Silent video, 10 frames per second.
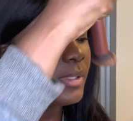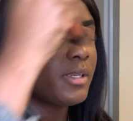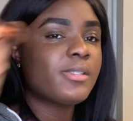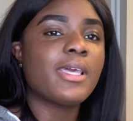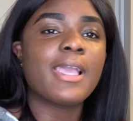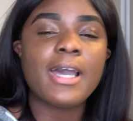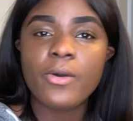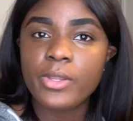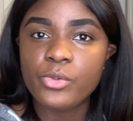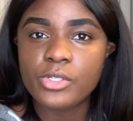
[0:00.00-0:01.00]
then it's like, how
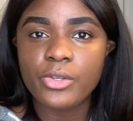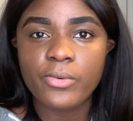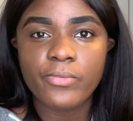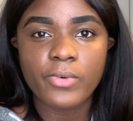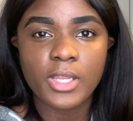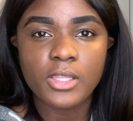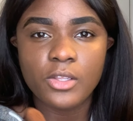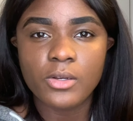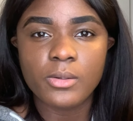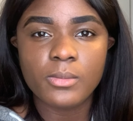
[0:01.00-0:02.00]
can you tell your friend
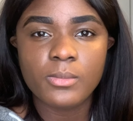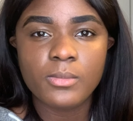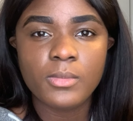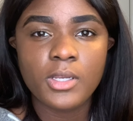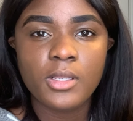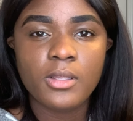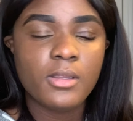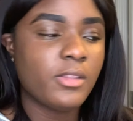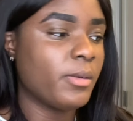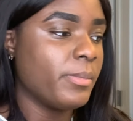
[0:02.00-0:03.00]
or
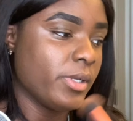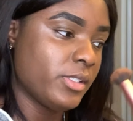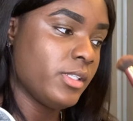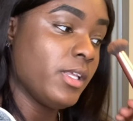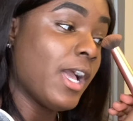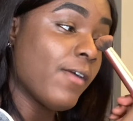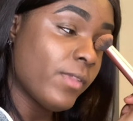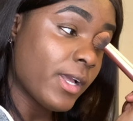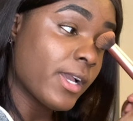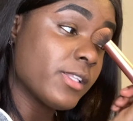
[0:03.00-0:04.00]
they're musty. I feel
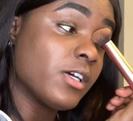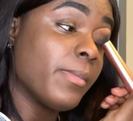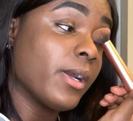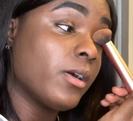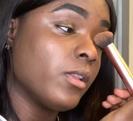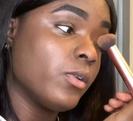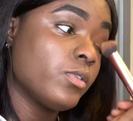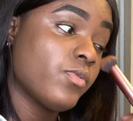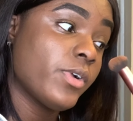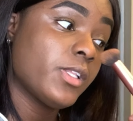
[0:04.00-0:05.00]
like I could tell my close
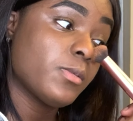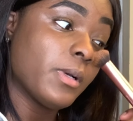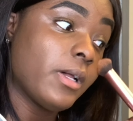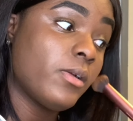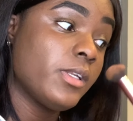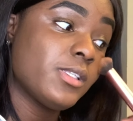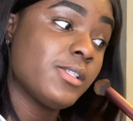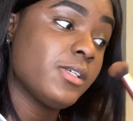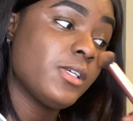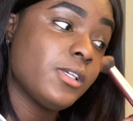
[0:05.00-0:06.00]
friends, but
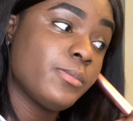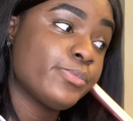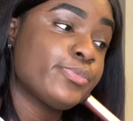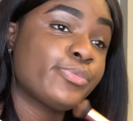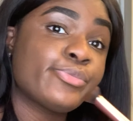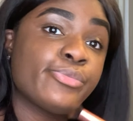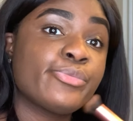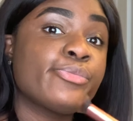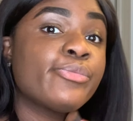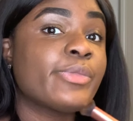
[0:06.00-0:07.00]
honestly,
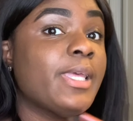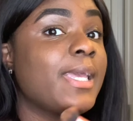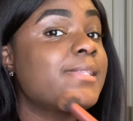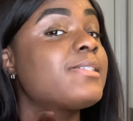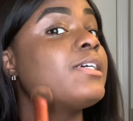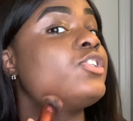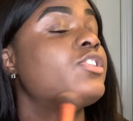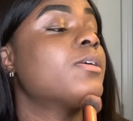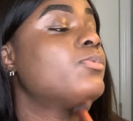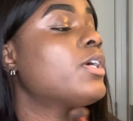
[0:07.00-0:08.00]
it's a touchy
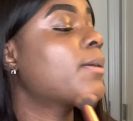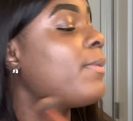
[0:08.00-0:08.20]
subject. My